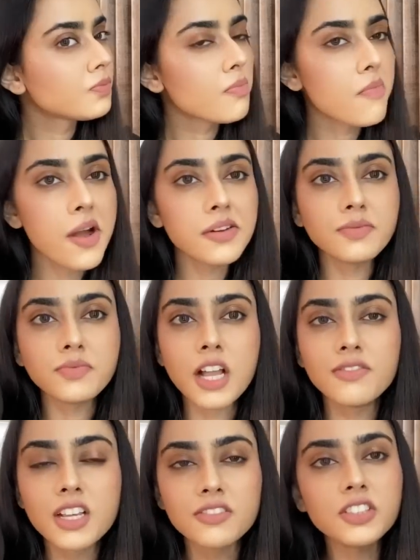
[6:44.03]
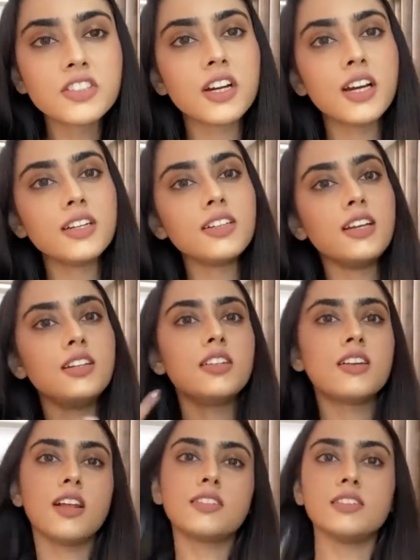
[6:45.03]
Man, I've never tried
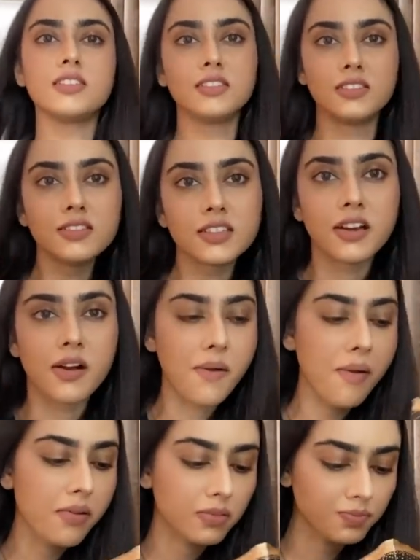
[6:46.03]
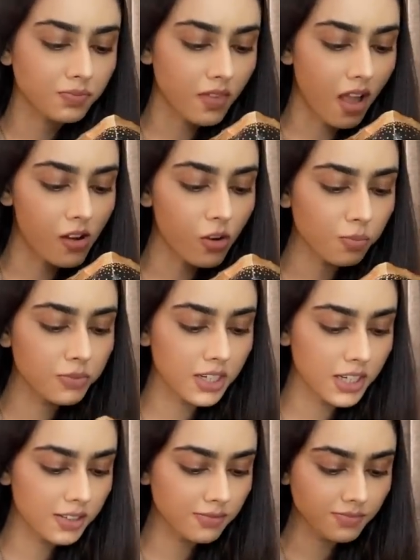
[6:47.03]
anything like this in India. I hope this